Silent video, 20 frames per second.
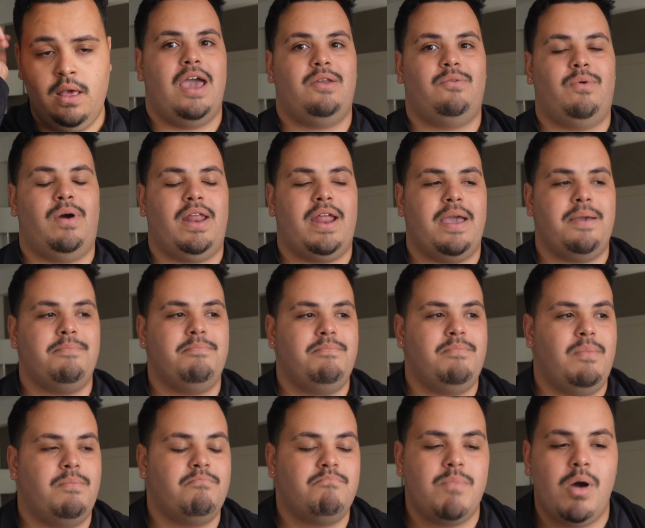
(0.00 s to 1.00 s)
and what
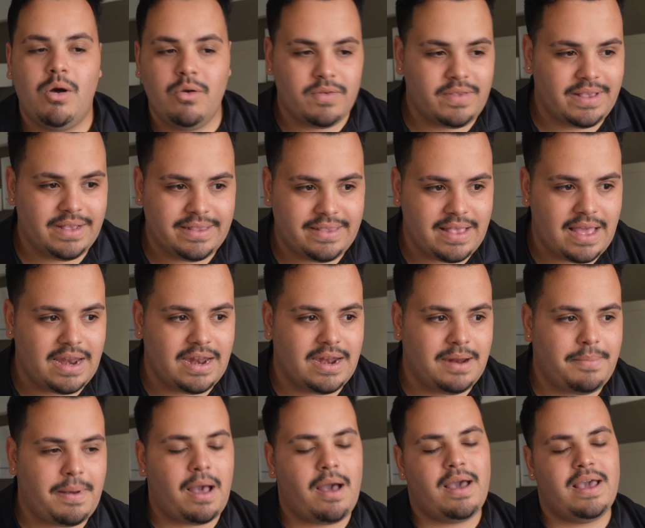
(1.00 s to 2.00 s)
I'm most excited
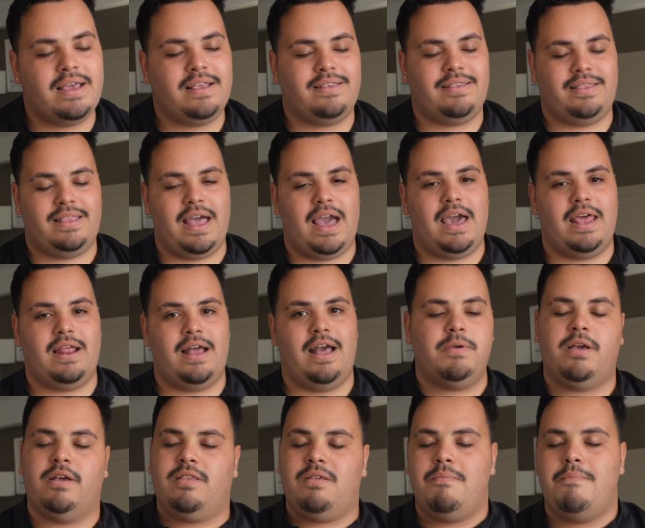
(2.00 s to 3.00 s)
about is that
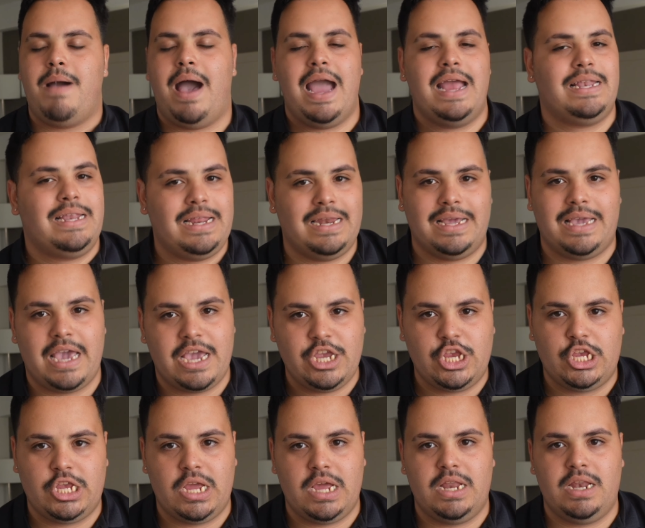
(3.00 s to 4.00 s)
because of my
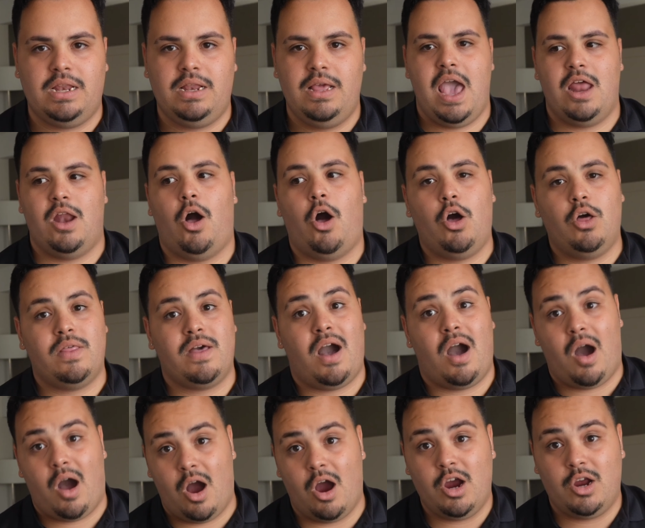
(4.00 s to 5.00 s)
dedication and all the
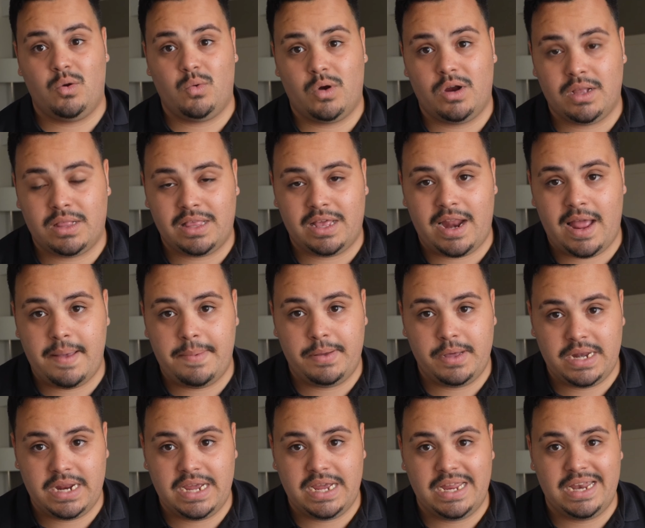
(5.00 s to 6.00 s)
hard work that I
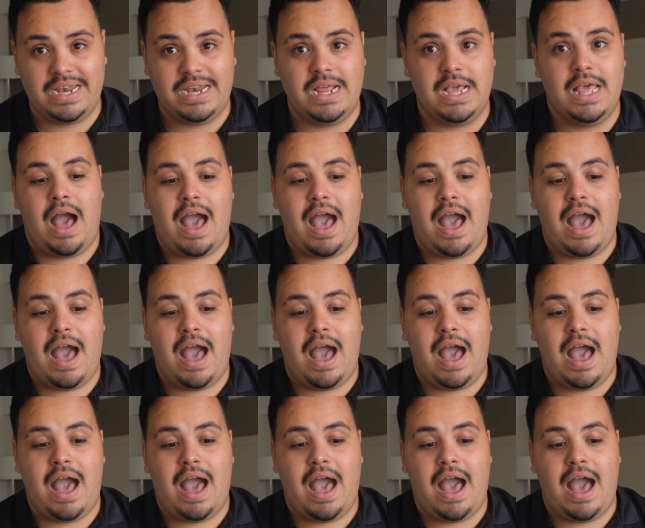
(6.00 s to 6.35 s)
put in,